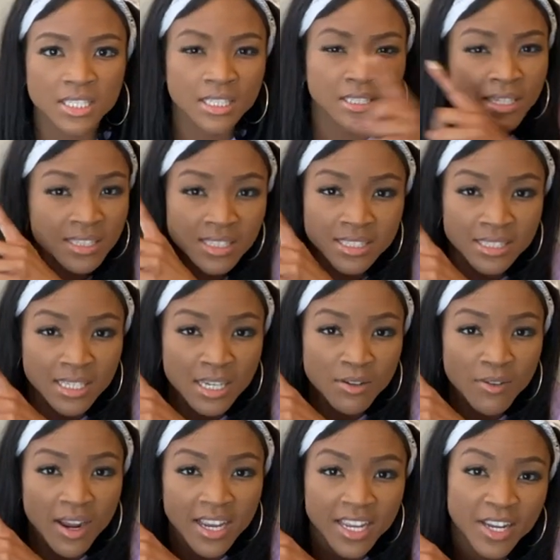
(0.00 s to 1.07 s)
click this link
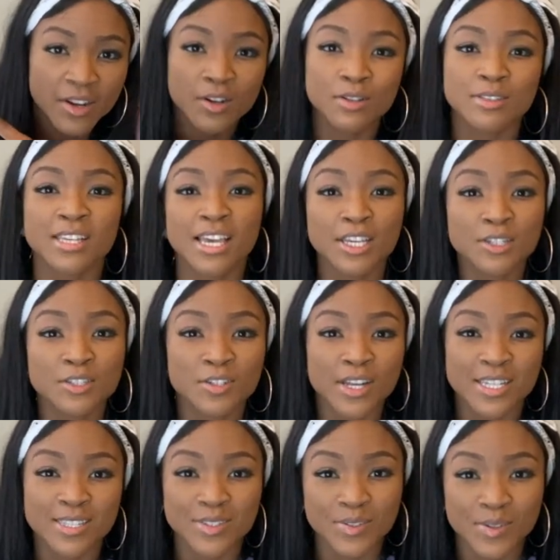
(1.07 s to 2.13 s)
right here. It'll take you
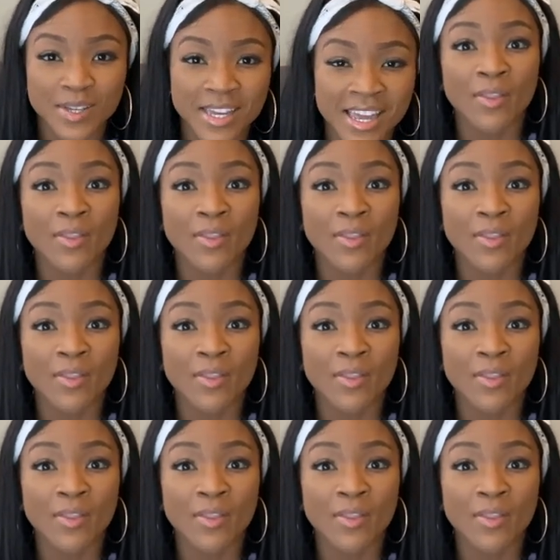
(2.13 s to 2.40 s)
straight to it.